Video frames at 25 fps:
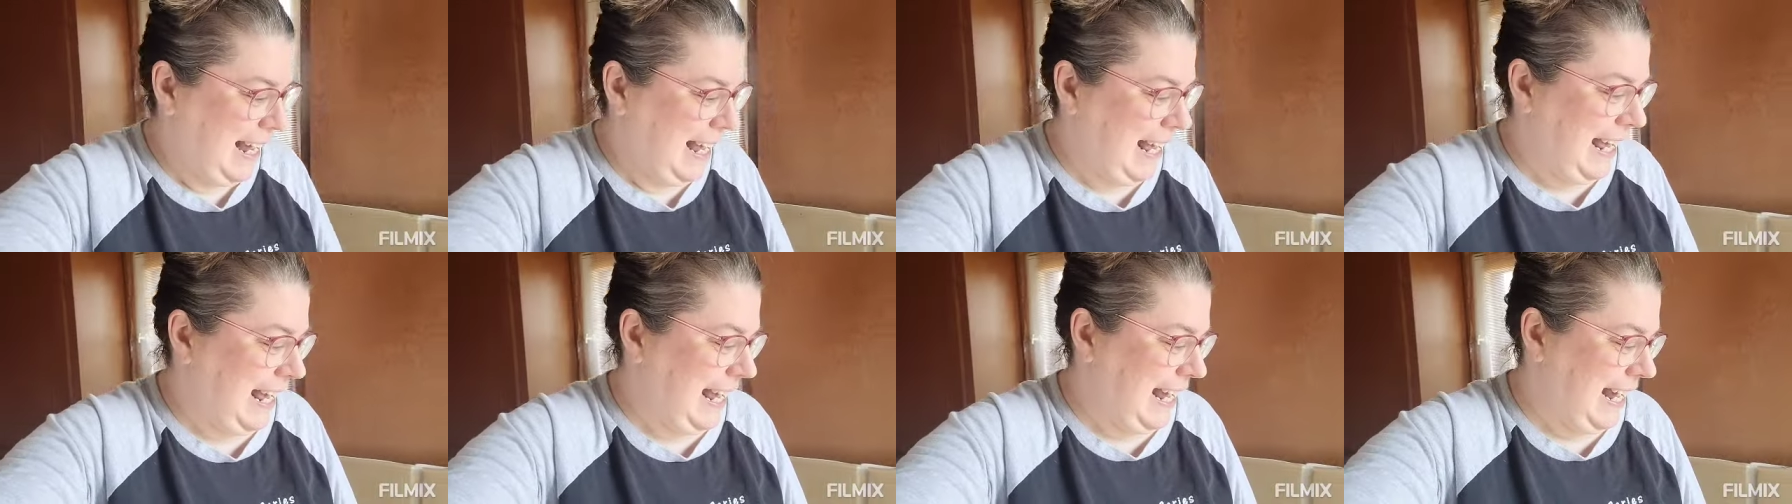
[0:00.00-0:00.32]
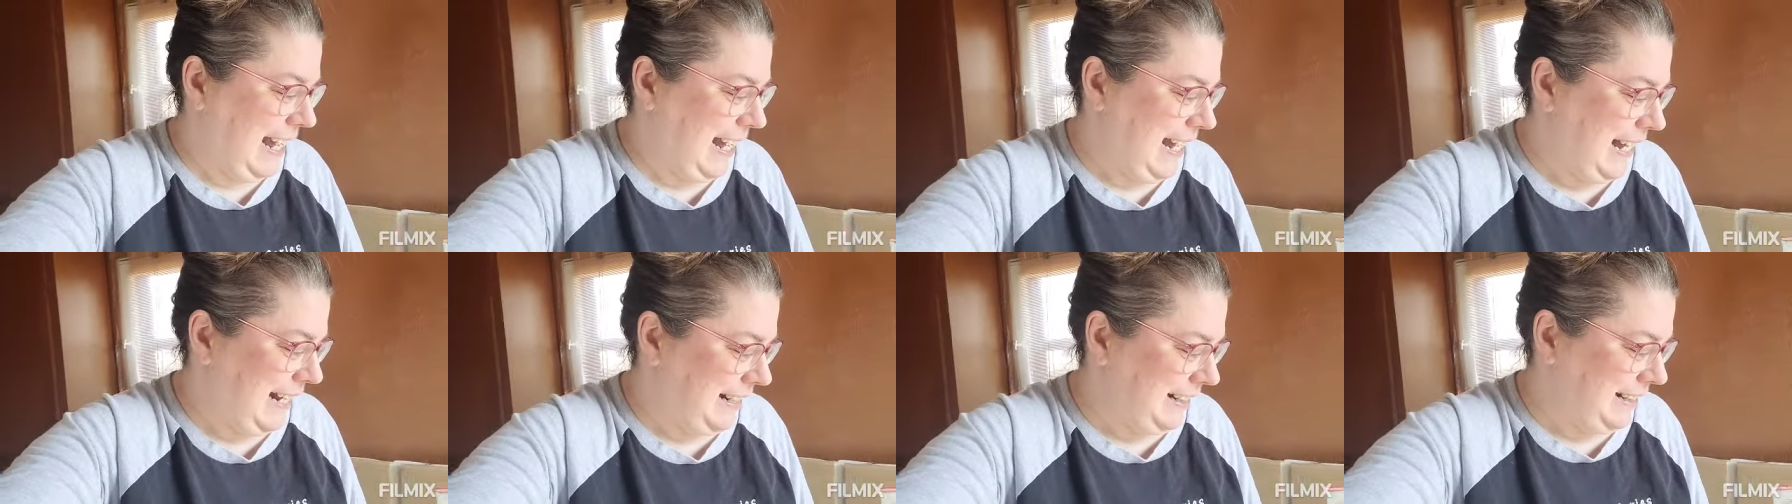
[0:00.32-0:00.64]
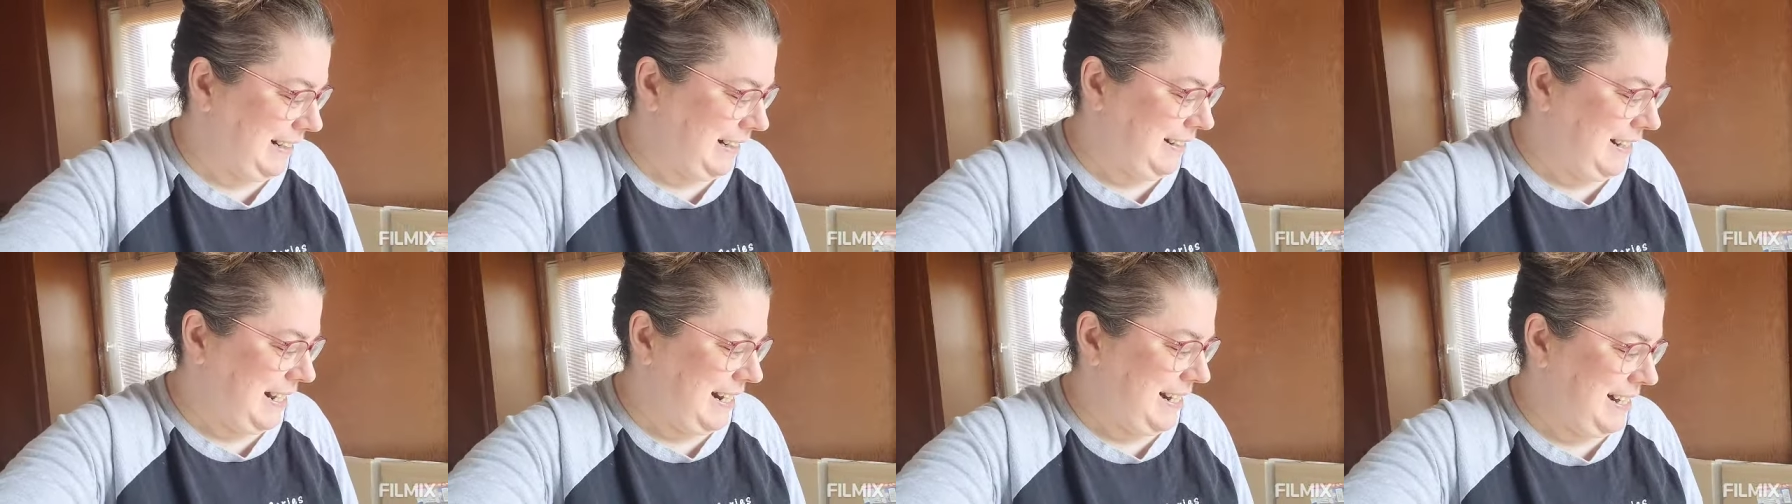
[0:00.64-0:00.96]

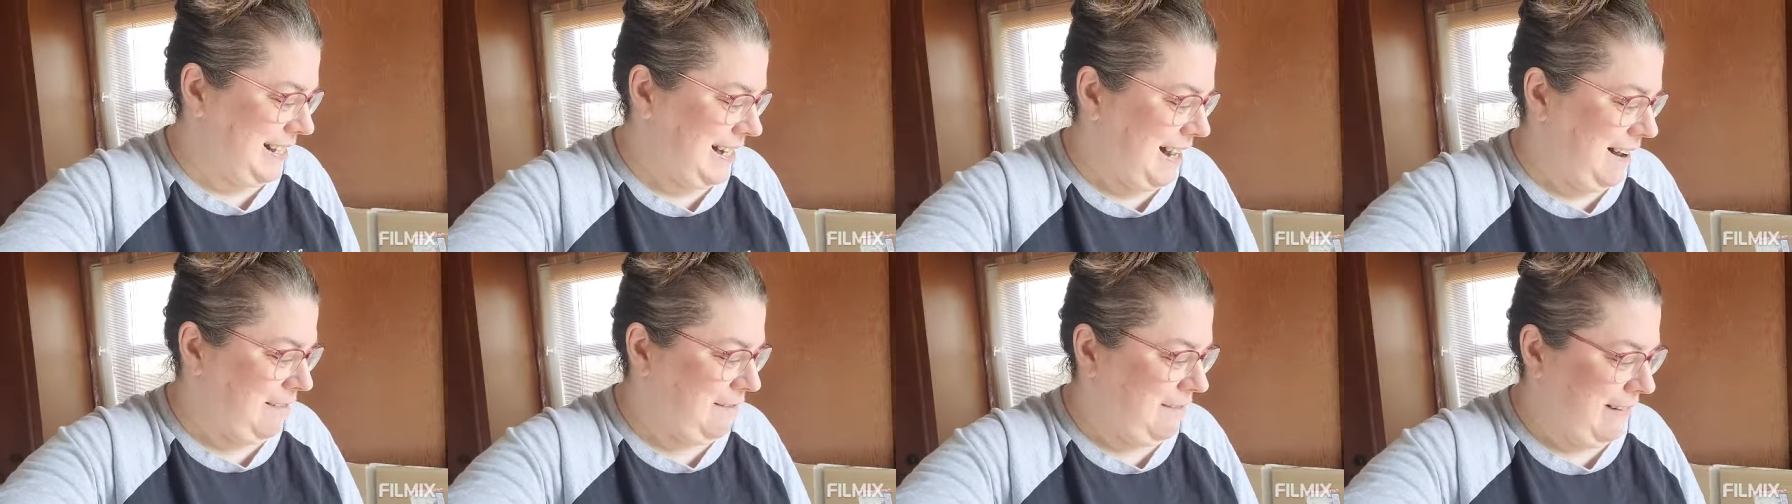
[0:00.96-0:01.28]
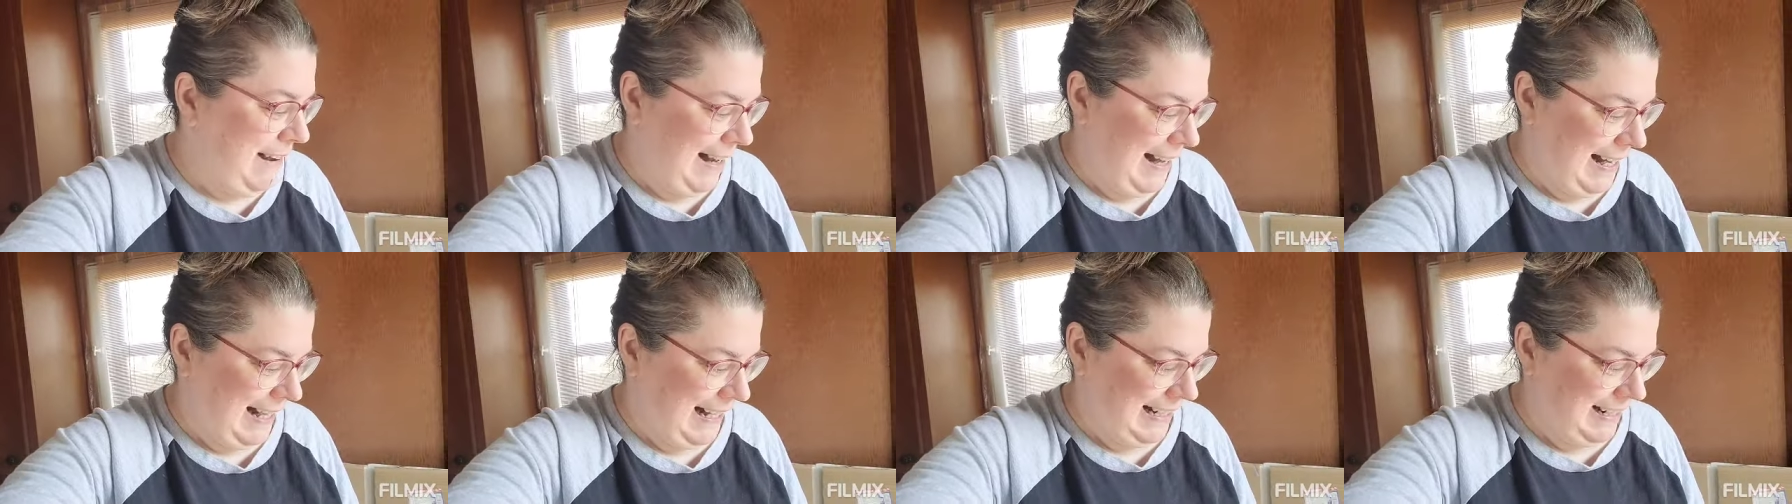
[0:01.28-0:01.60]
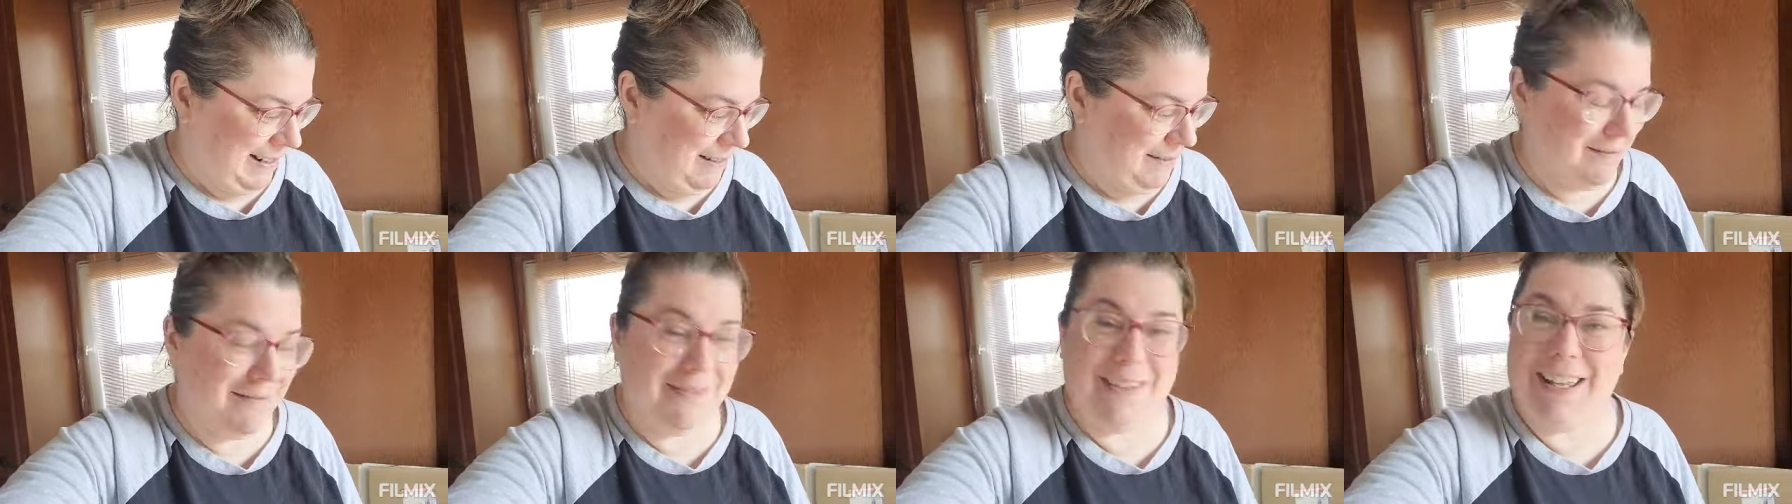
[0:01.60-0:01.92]
And they did not find,